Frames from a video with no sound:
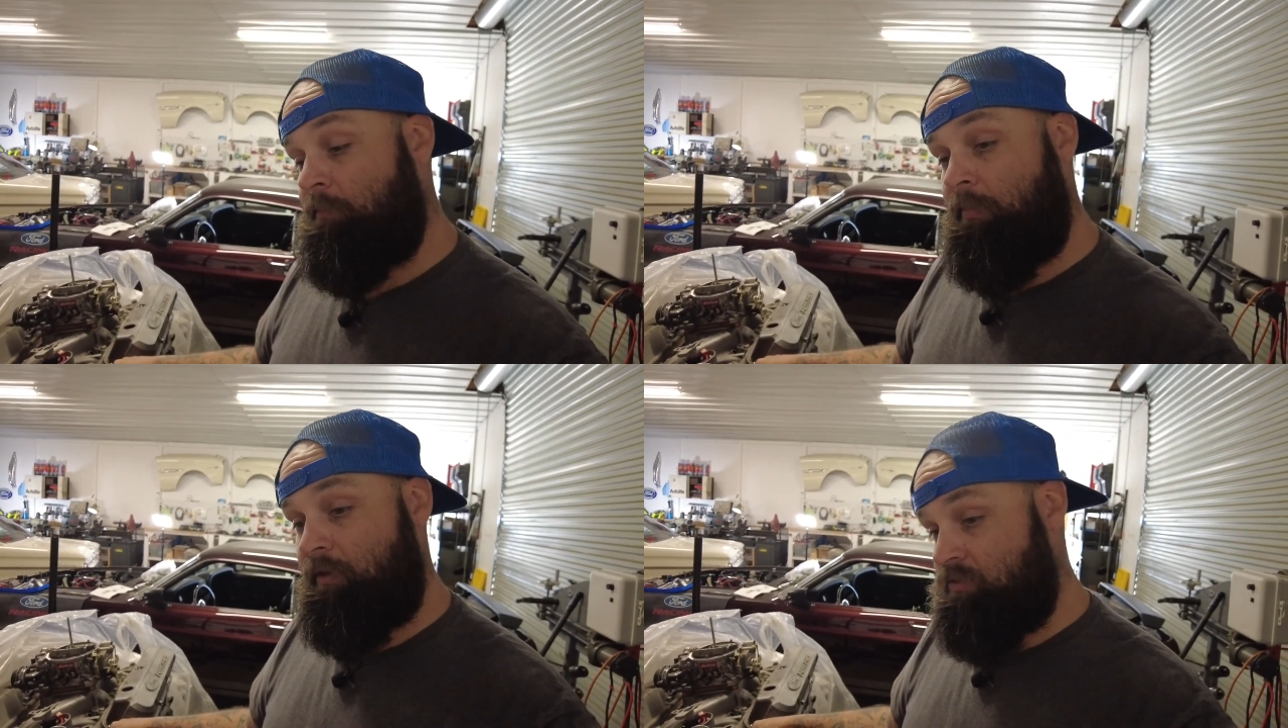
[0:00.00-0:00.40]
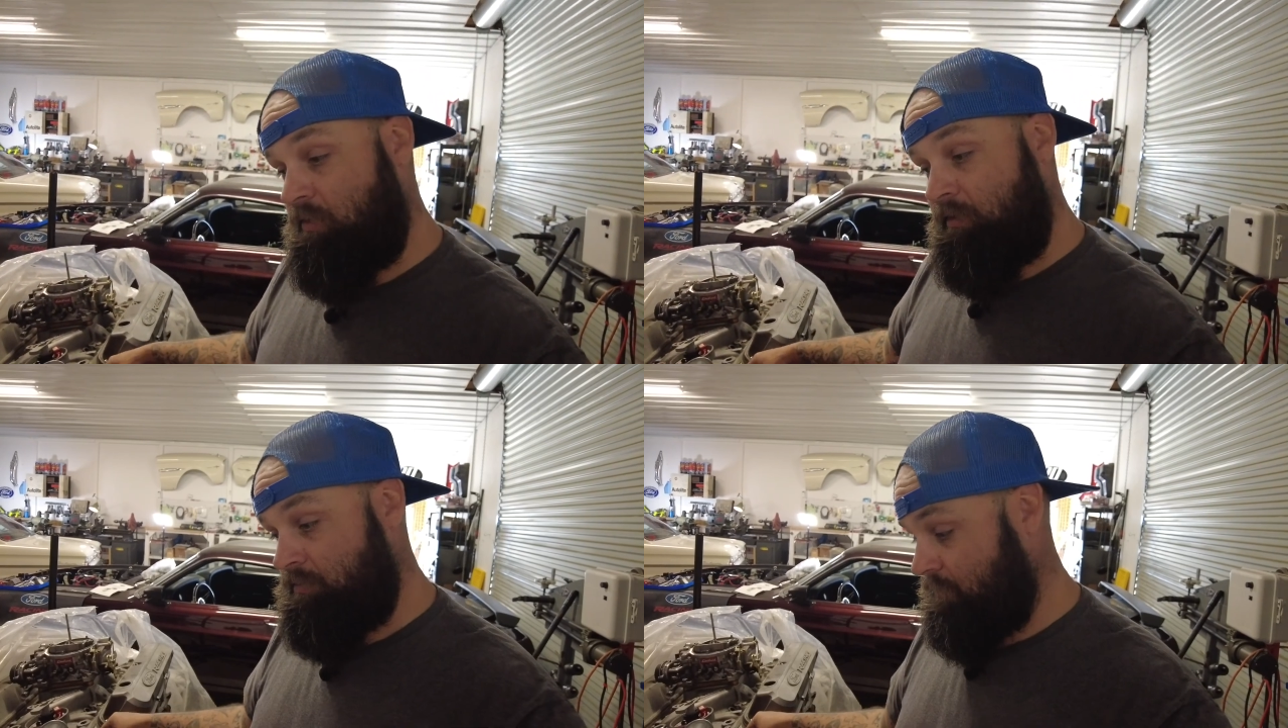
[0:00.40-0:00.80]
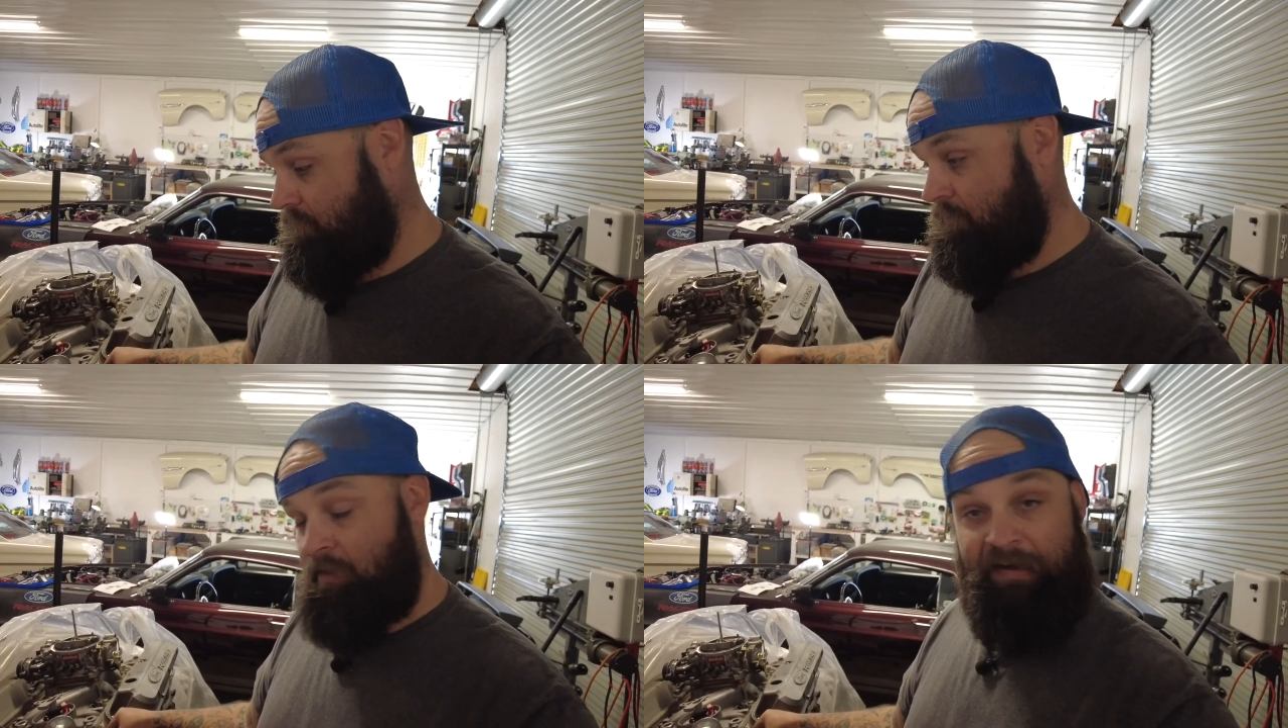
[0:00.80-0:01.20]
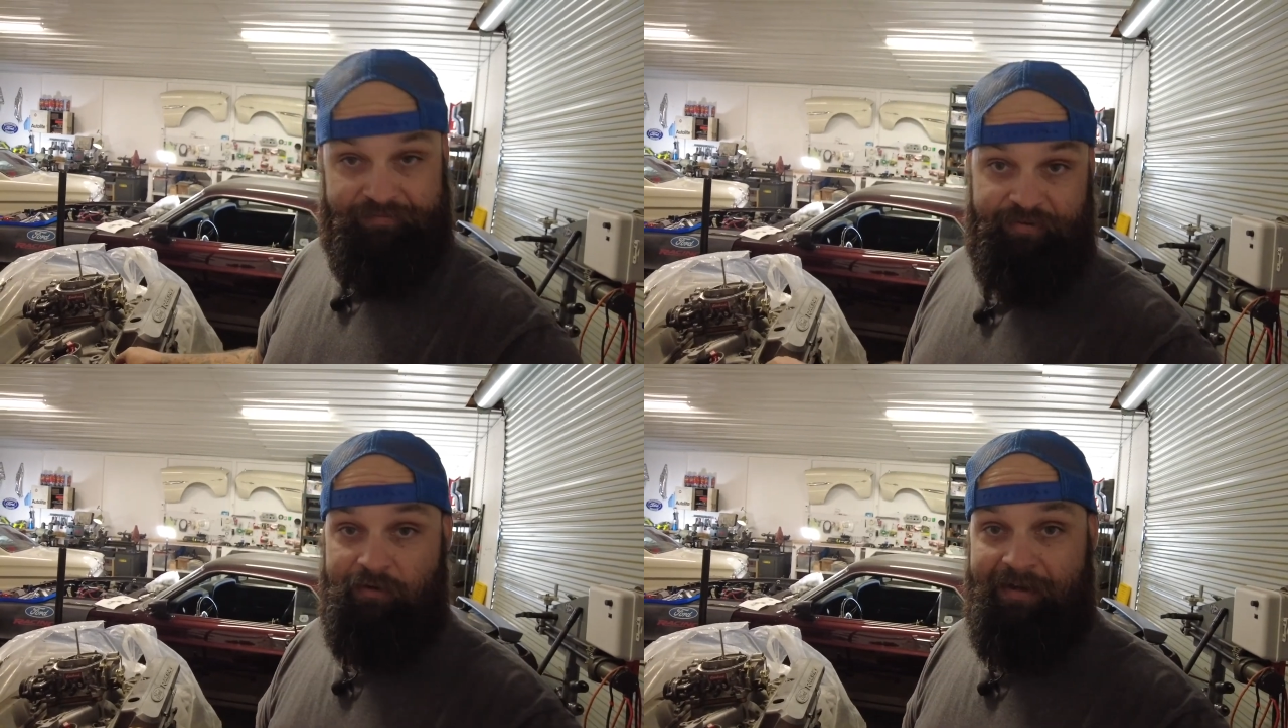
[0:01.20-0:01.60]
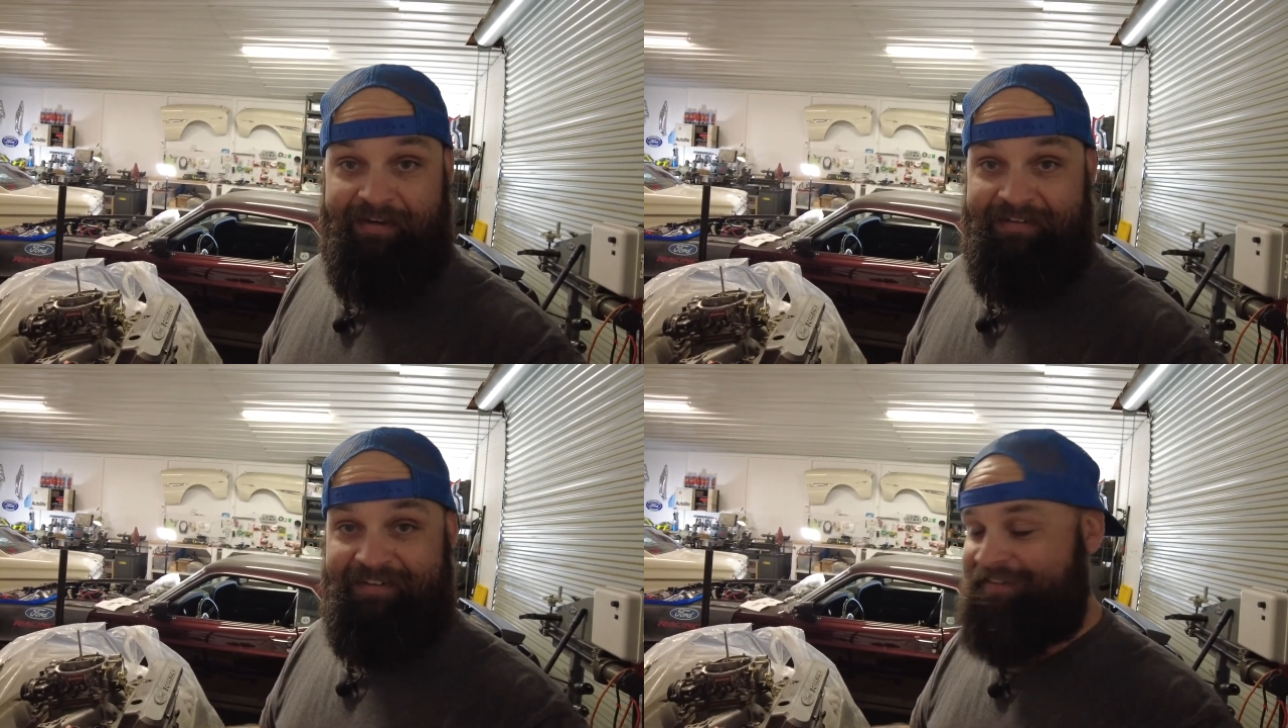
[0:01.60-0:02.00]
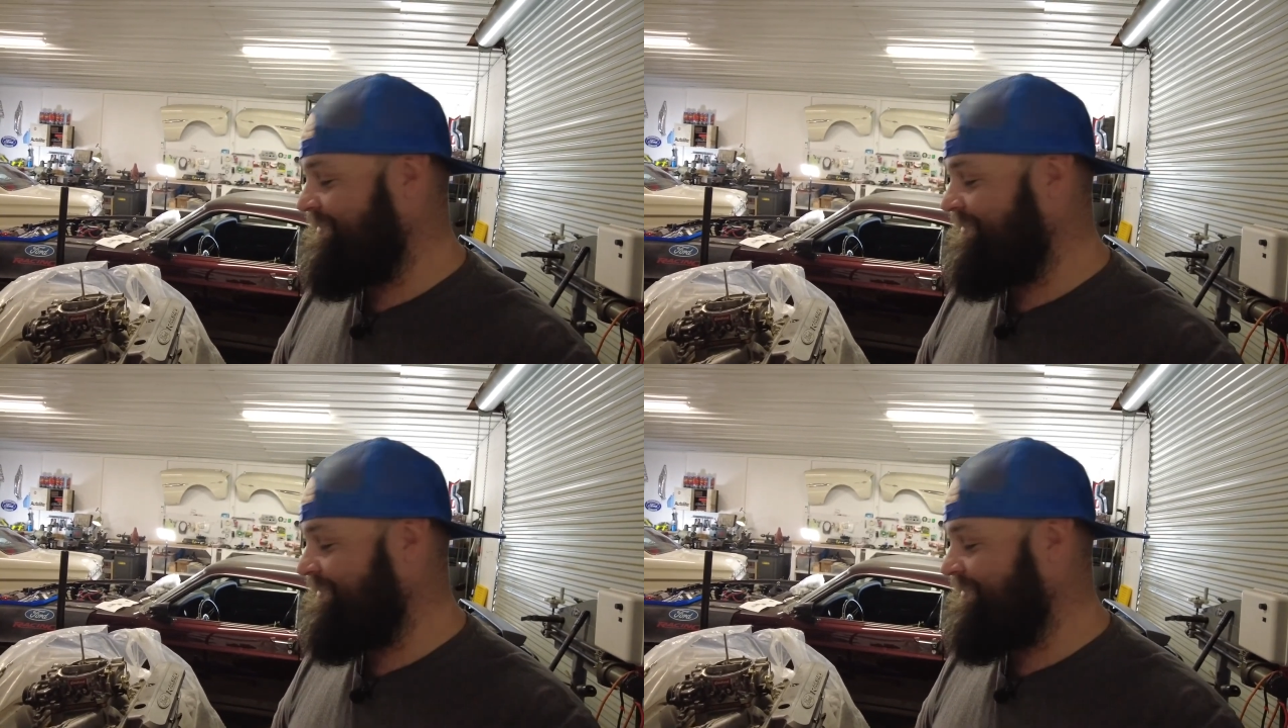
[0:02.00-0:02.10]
burns oil, so I'll fit right in.